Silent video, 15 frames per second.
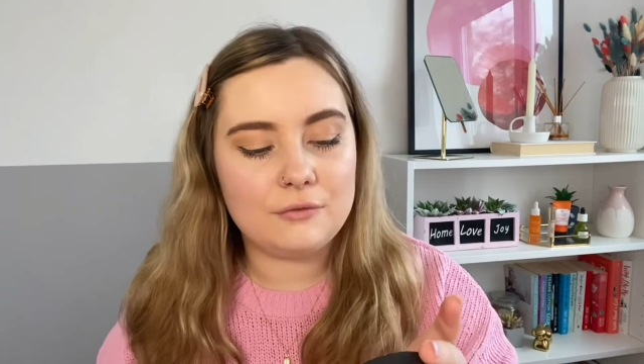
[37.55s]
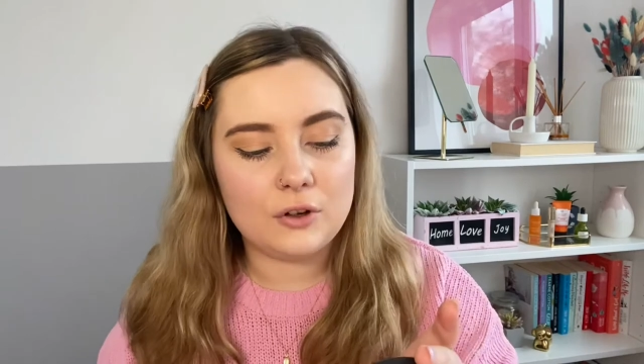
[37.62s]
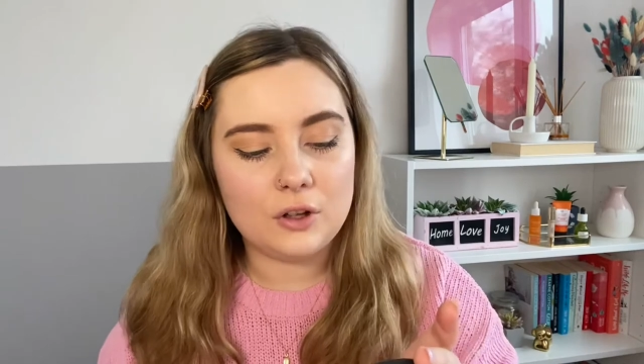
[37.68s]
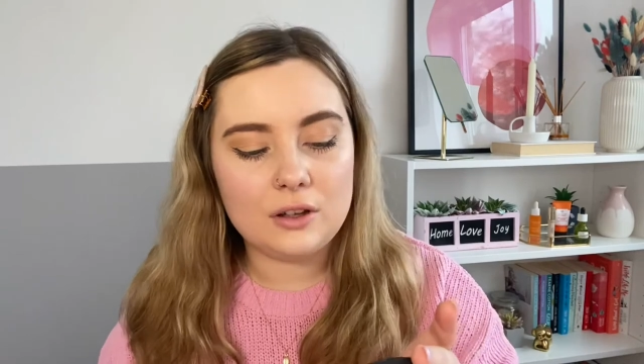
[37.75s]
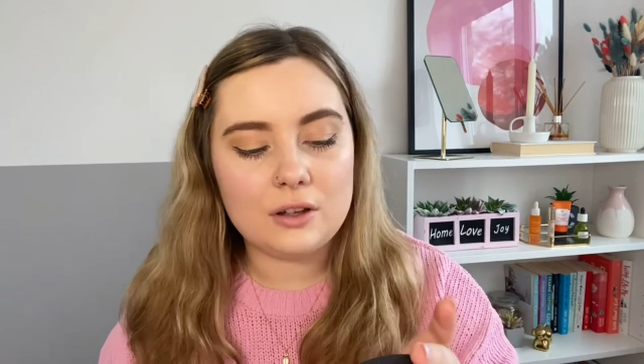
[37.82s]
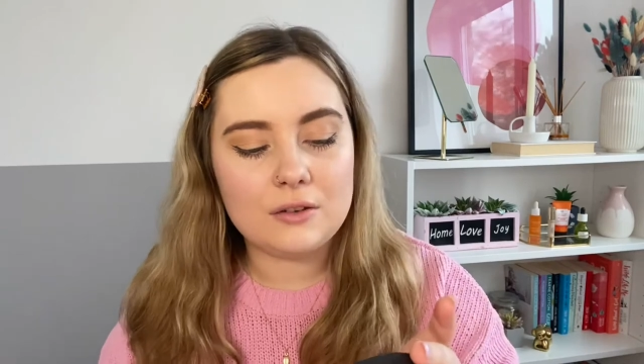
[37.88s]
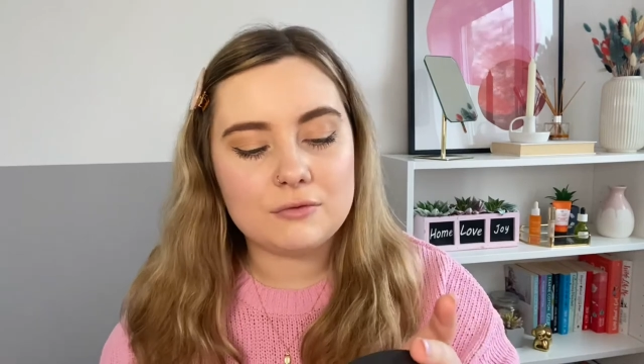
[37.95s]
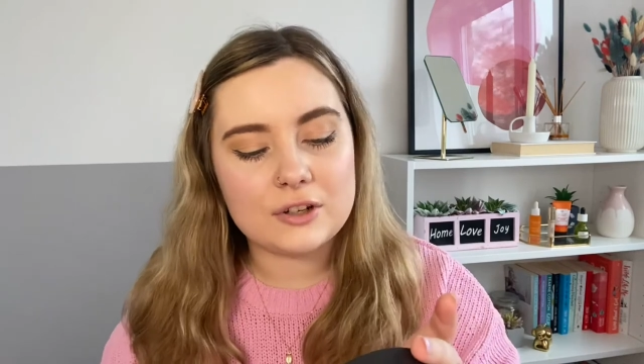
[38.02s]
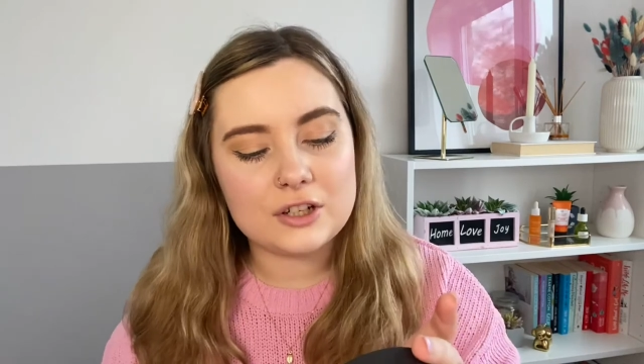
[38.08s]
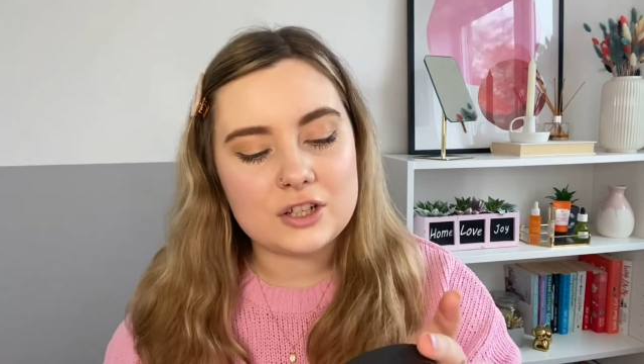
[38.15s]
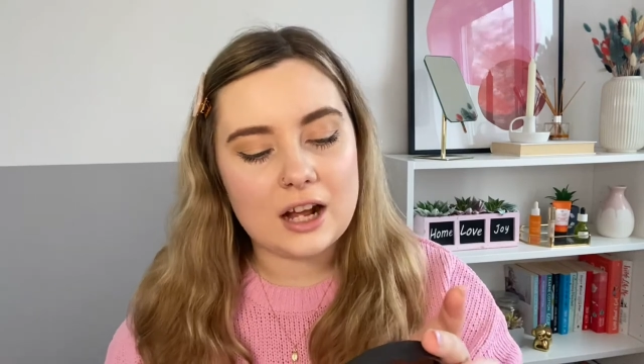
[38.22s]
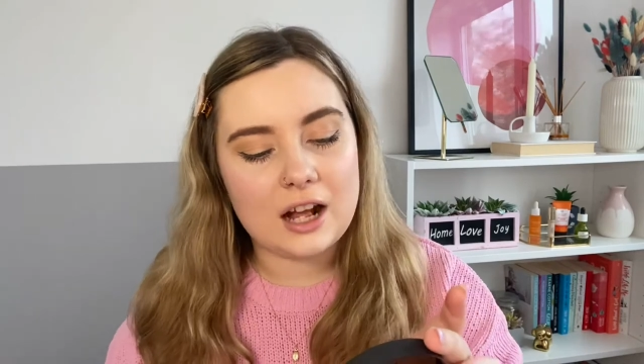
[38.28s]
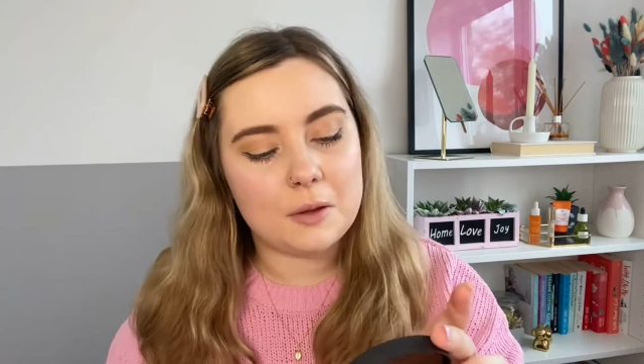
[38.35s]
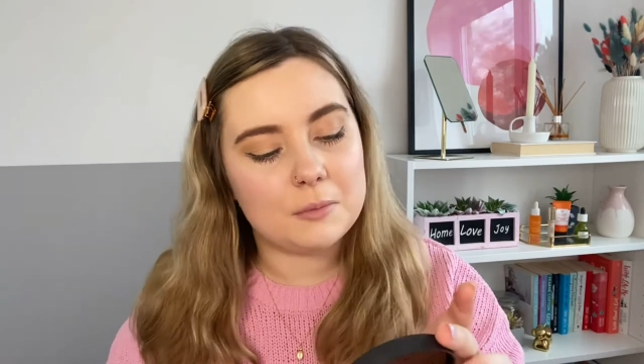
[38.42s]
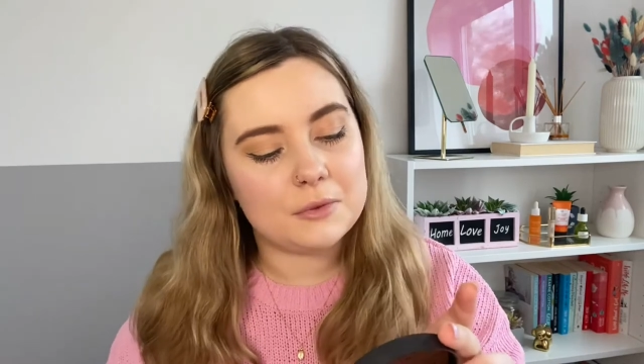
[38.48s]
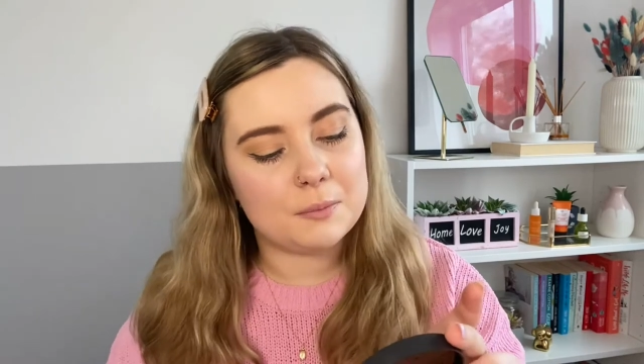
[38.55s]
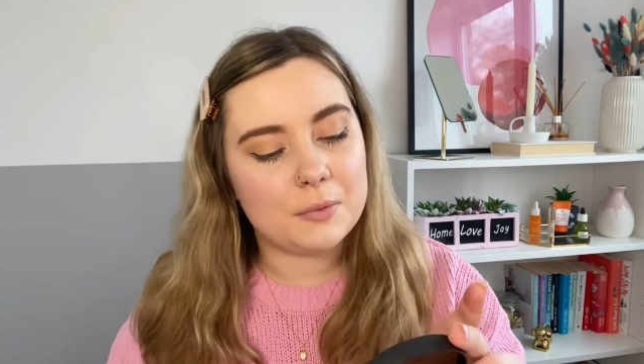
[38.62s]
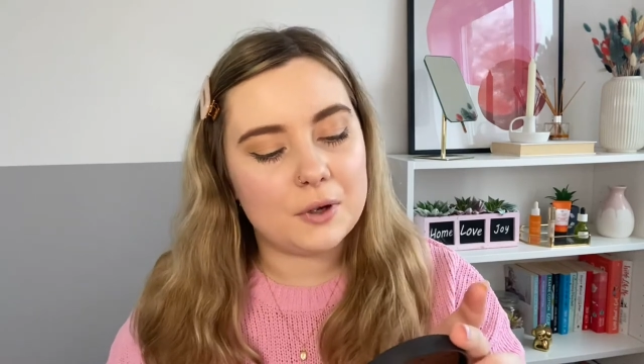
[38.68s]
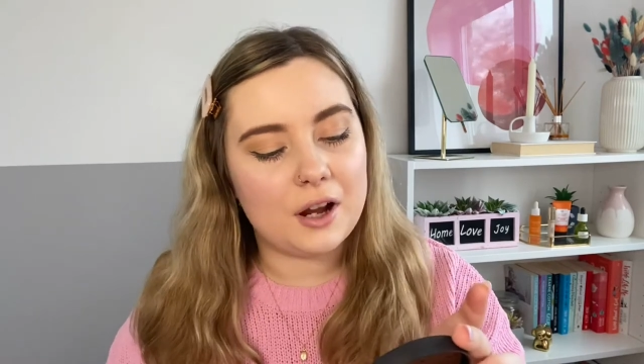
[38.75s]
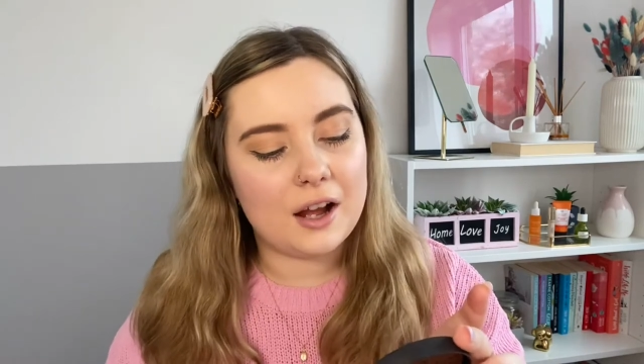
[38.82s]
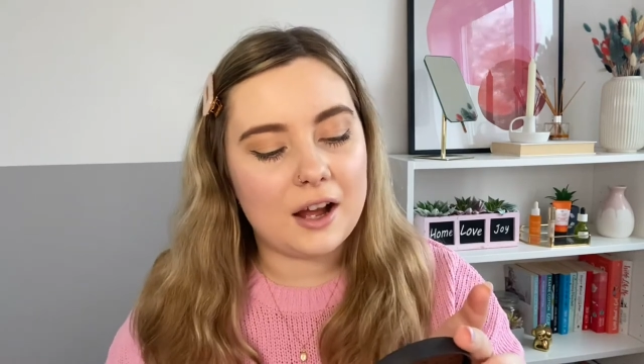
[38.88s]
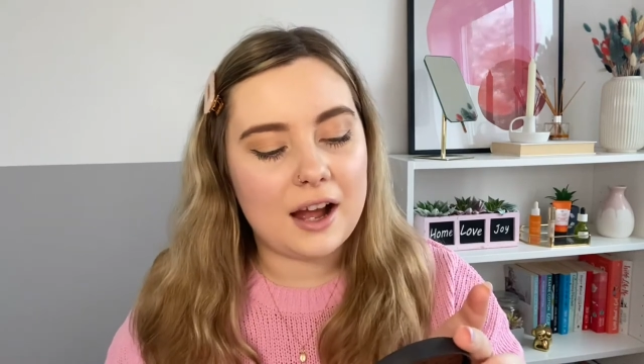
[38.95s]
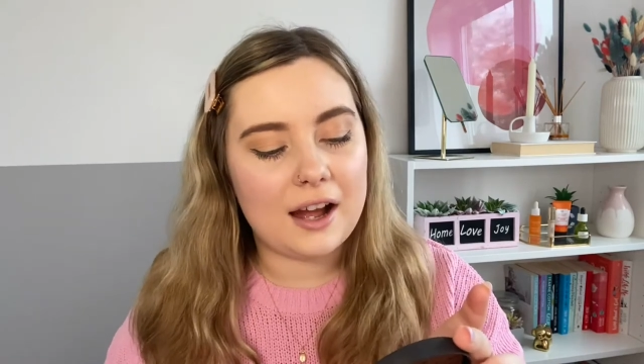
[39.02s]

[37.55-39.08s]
full of rich almond butter